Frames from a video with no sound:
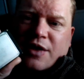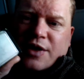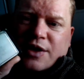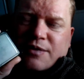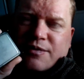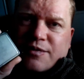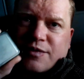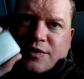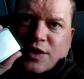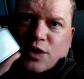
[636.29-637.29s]
the
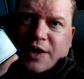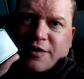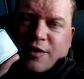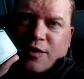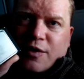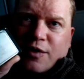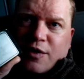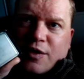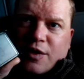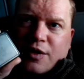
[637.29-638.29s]
the
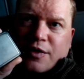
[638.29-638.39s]
24